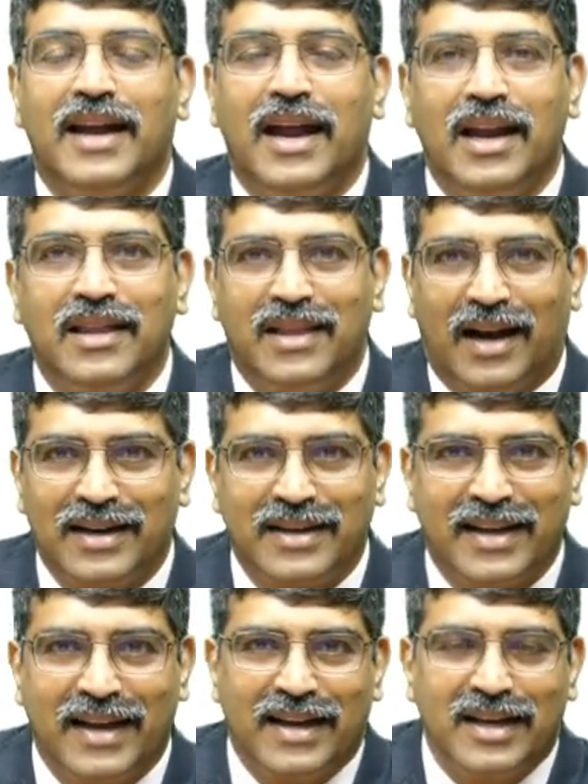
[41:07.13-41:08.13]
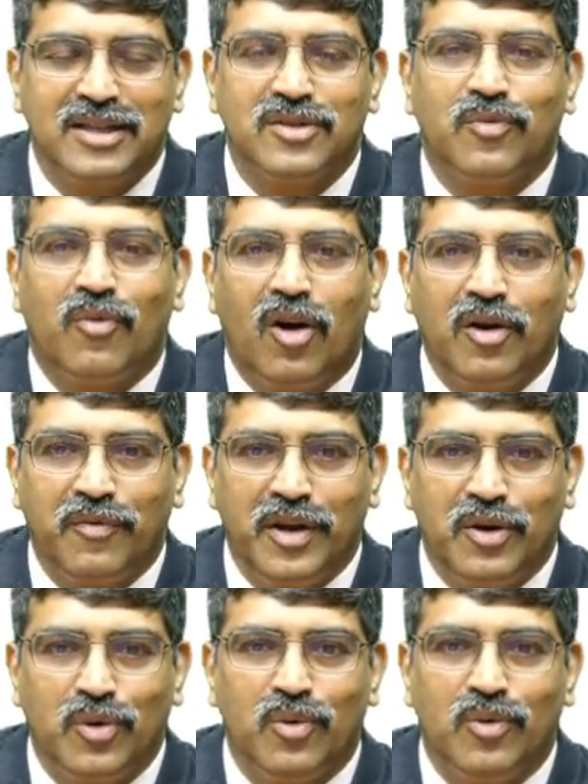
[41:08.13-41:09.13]
In that case, what
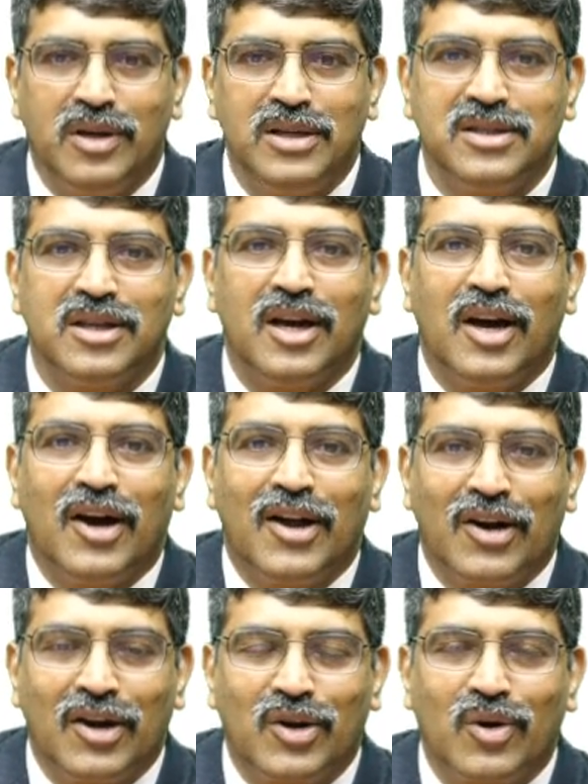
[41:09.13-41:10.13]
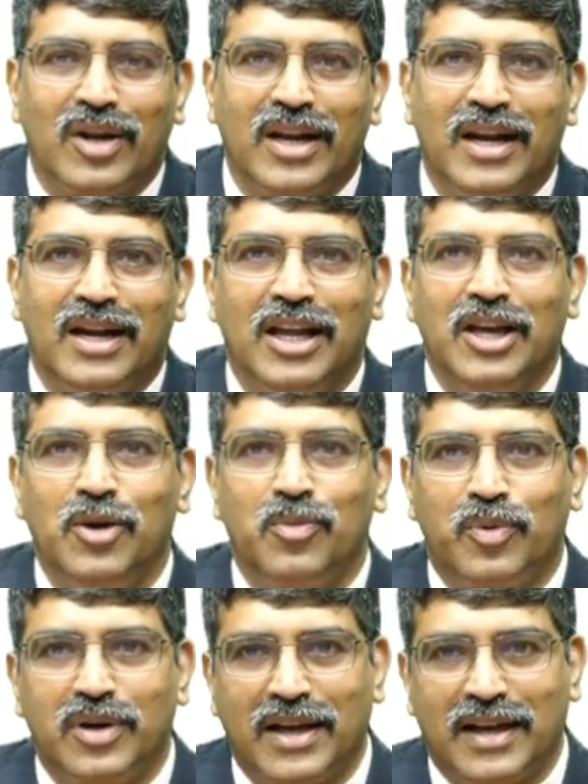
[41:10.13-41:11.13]
we do is retrogradely you
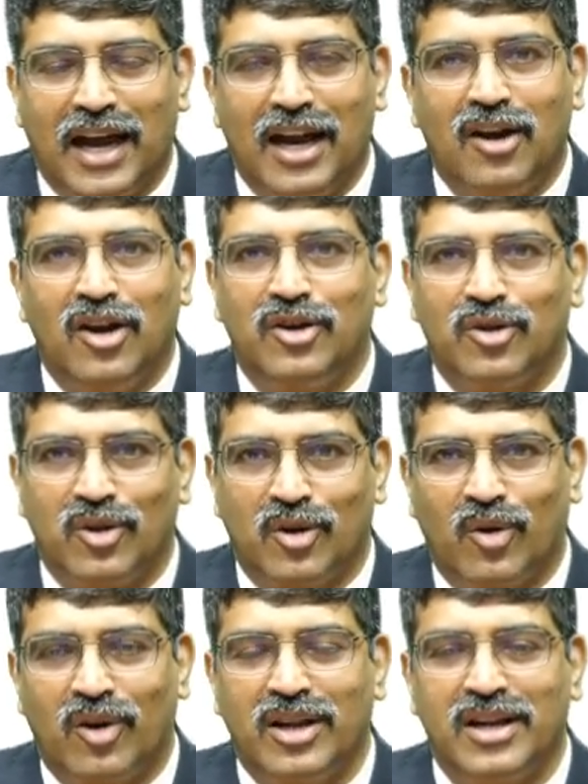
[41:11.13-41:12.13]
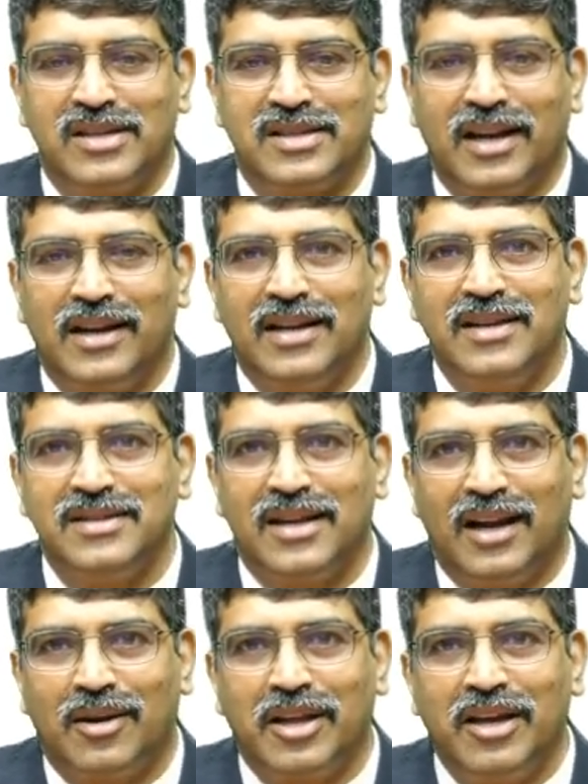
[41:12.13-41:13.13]
put a cannula into the coronary sinus
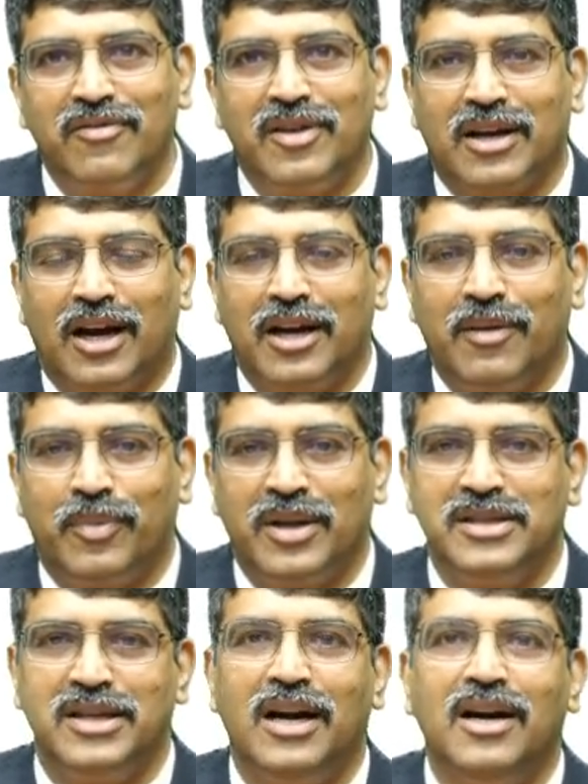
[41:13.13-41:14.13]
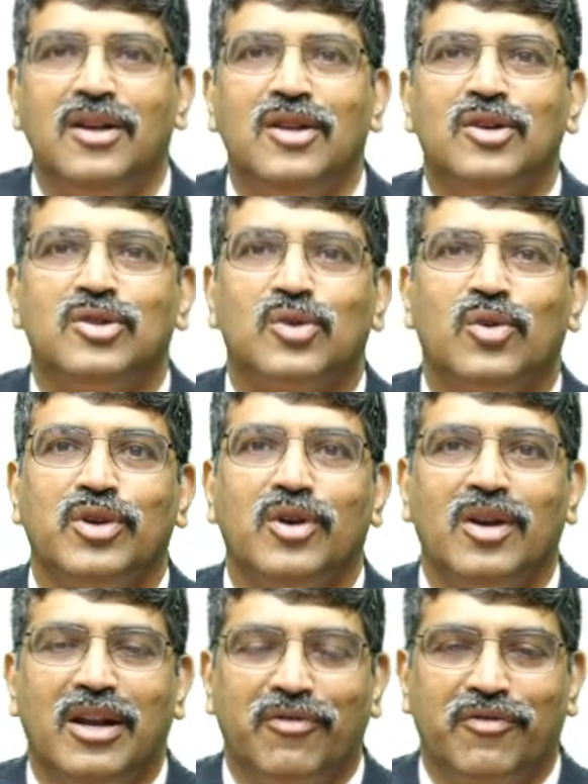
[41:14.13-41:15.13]
and give the cardioplegia so
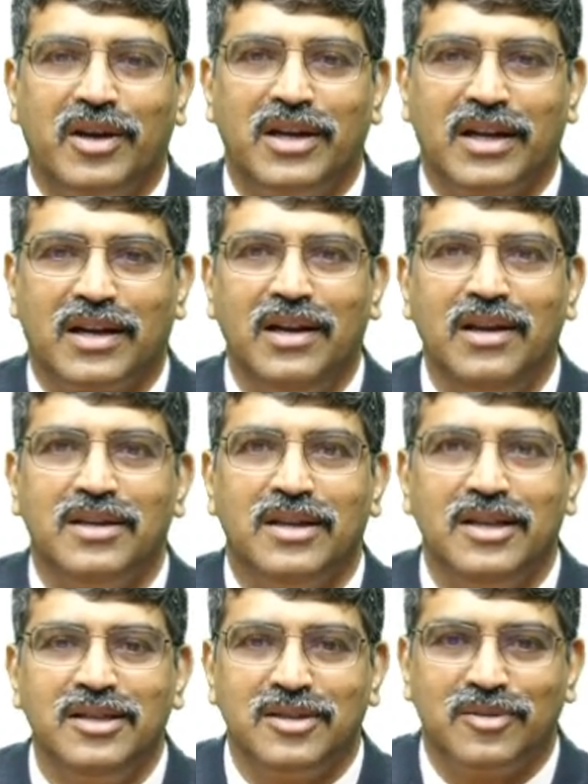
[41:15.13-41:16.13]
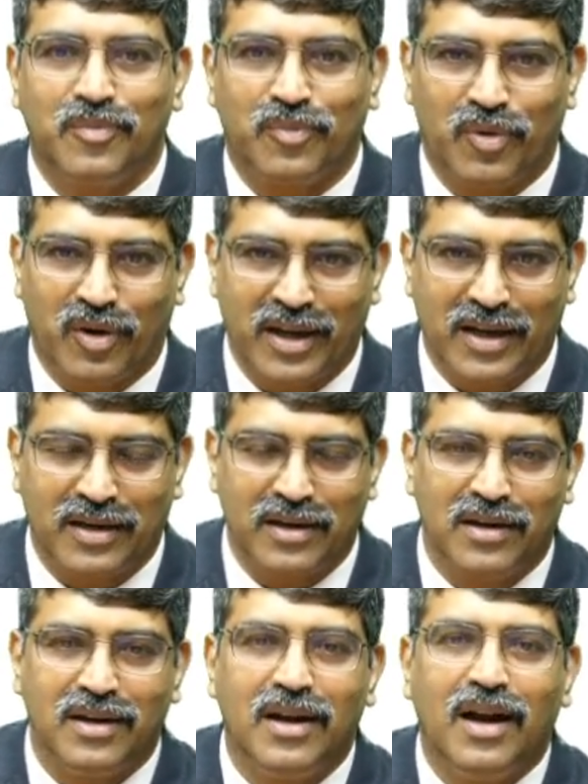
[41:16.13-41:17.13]
your left ventricle is protected.